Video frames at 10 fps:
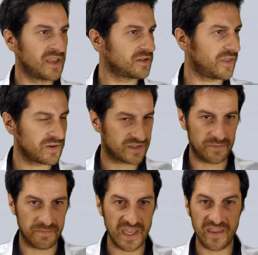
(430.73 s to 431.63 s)
So there is
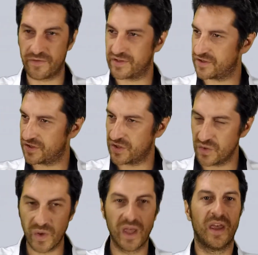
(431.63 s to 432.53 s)
the me, there is the
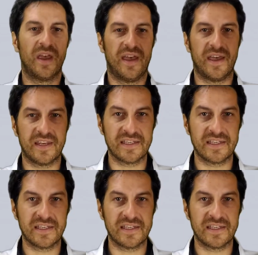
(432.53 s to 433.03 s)
you, and